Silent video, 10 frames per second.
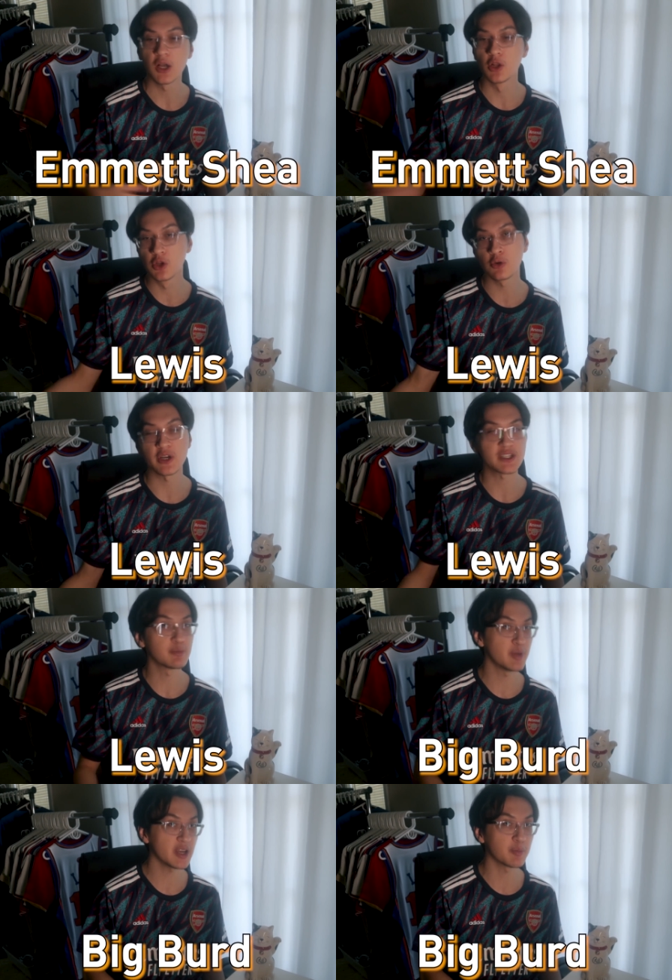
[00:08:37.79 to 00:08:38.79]
Lewis,
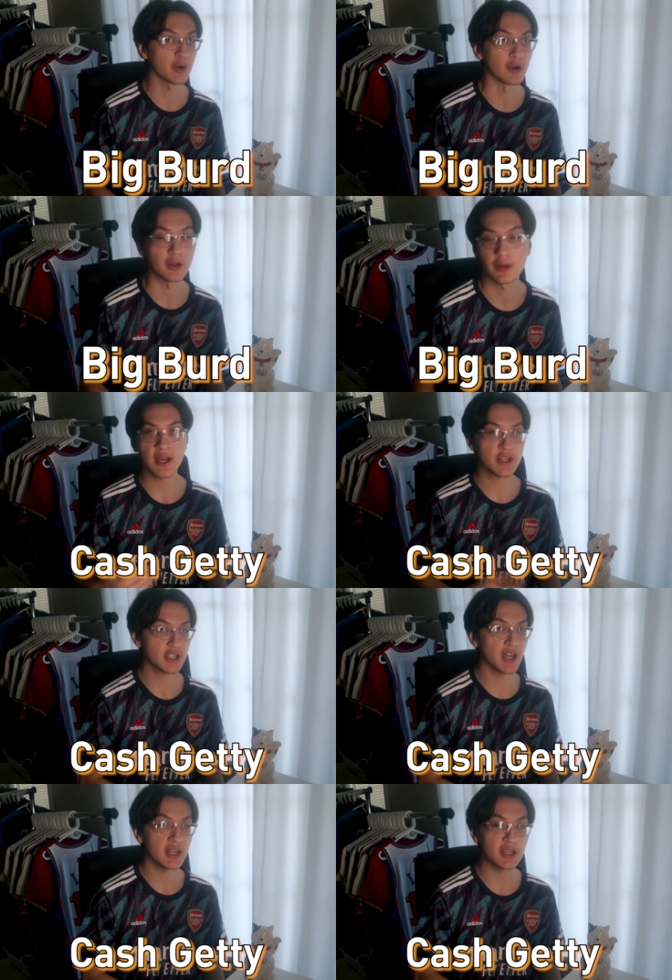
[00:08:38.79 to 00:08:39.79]
Big Bird, Cash
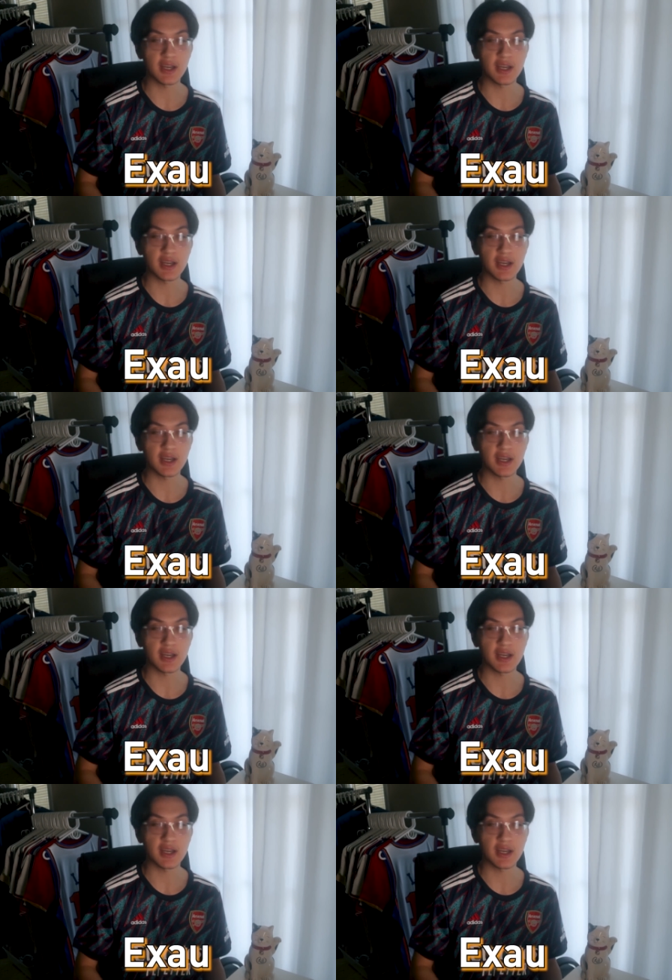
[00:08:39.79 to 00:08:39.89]
Getty,